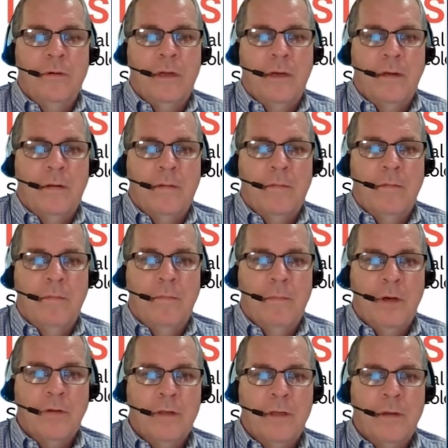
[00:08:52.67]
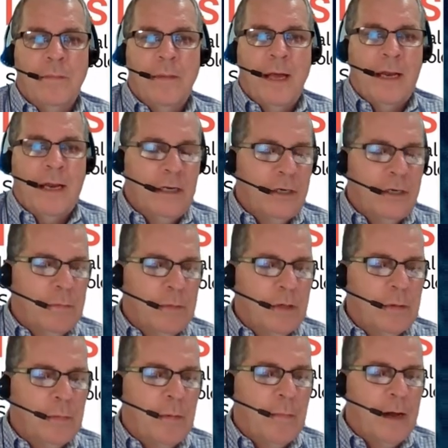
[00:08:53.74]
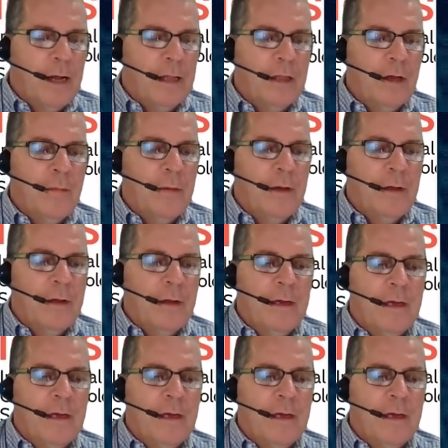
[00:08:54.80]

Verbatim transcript: to mostly manage multiple myeloma,